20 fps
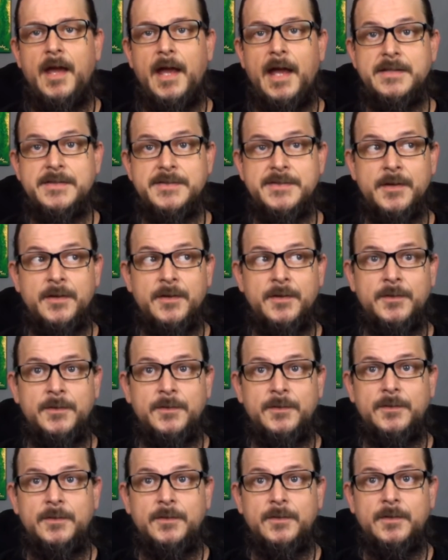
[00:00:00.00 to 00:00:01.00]
And
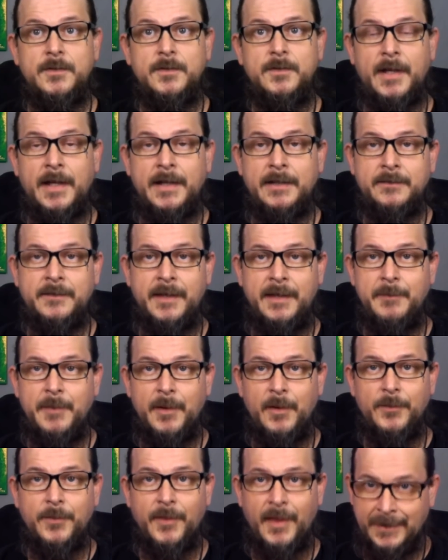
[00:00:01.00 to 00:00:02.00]
so, like, they
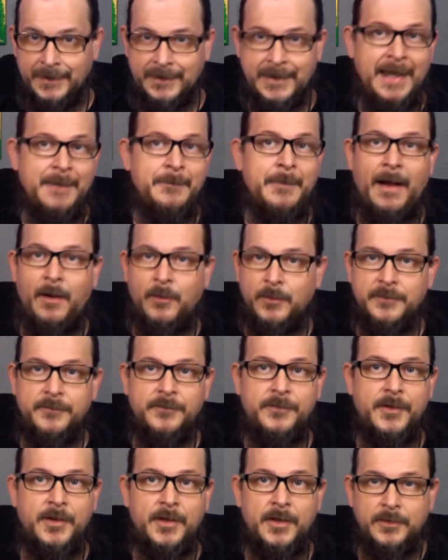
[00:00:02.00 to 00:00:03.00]
both, like, came out
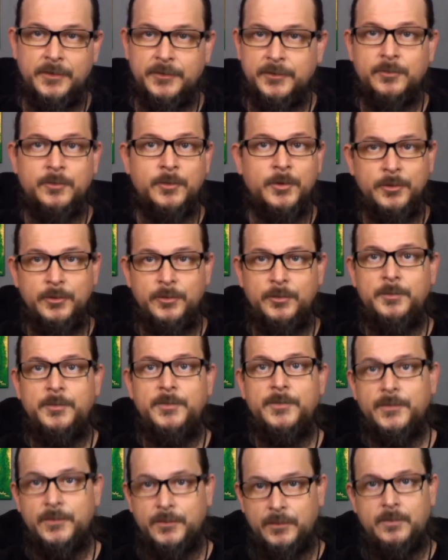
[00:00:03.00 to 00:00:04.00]
of the little
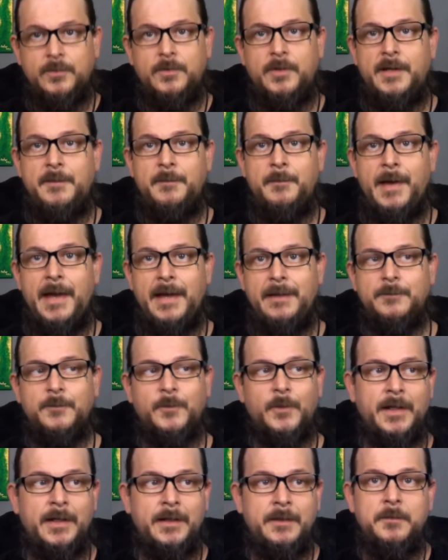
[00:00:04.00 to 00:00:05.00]
rooms and met
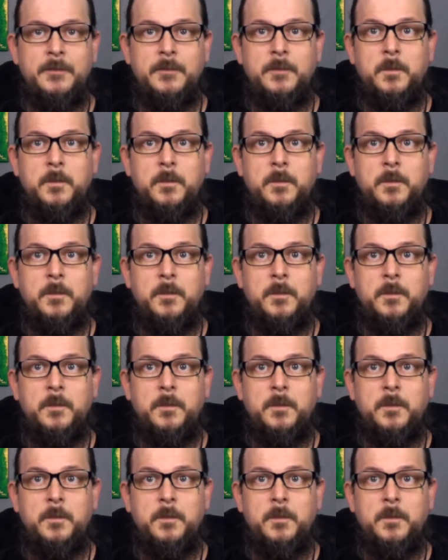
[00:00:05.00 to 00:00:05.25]
and went,